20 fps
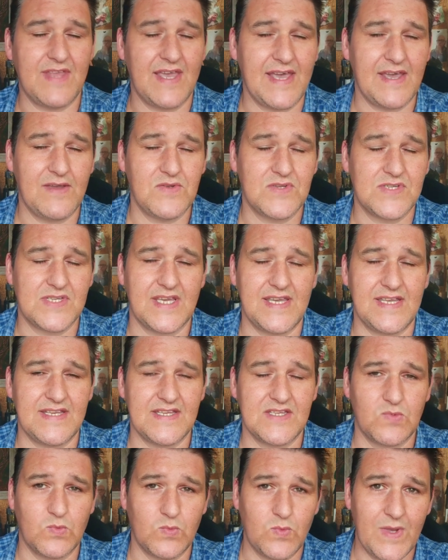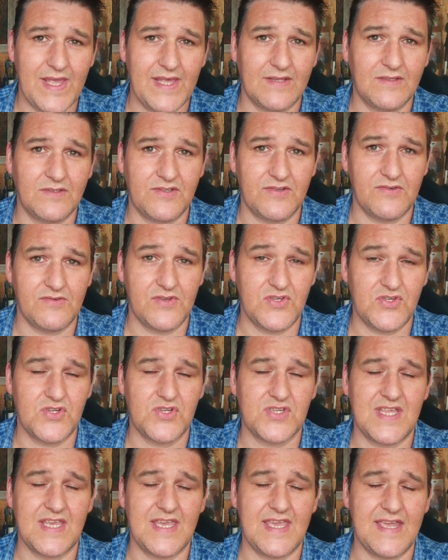the outside as well to
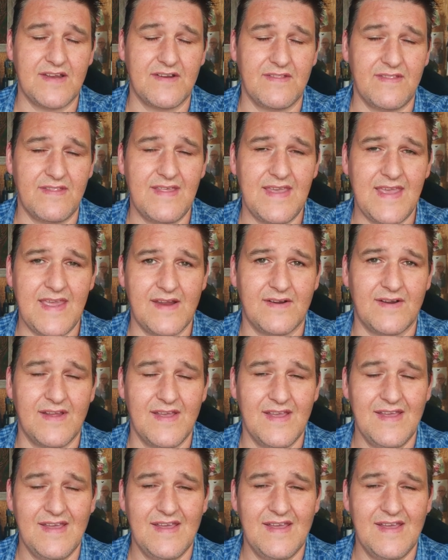reduce the air there,